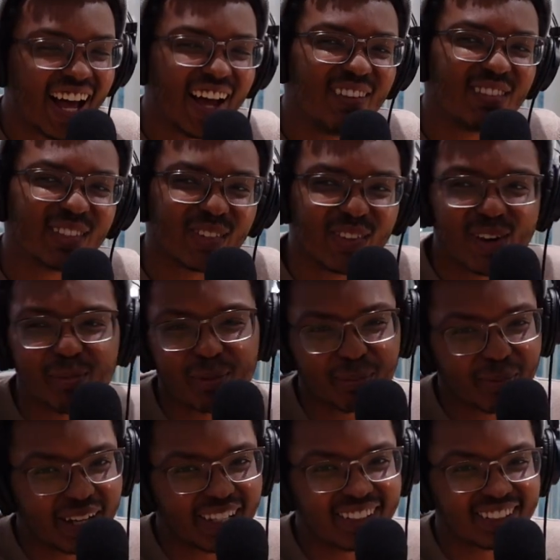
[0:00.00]
I'm so
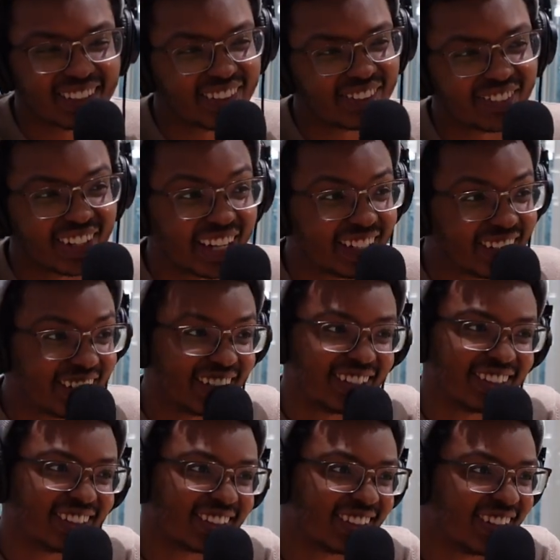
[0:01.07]
open-minded to different
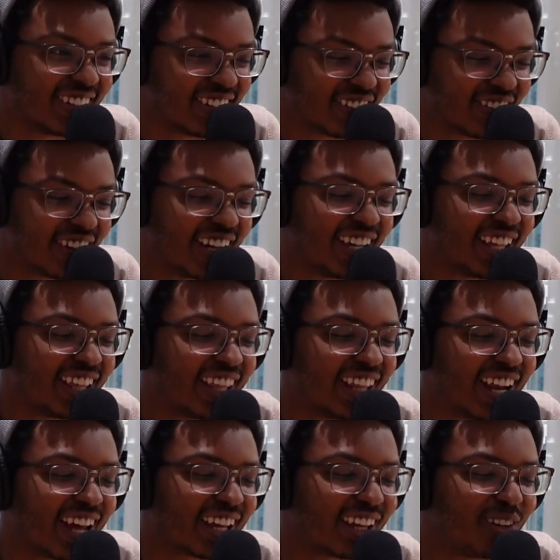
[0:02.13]
ideas, right,
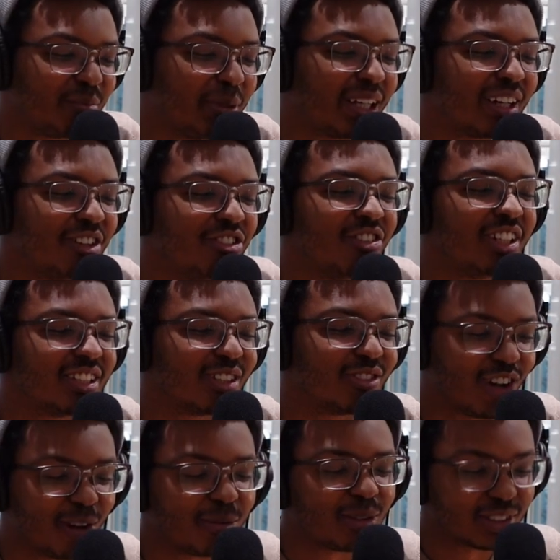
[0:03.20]
that I can be convinced of
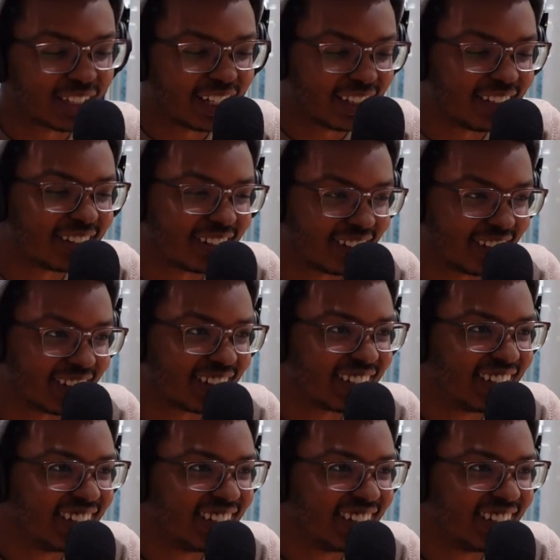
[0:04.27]
almost anything,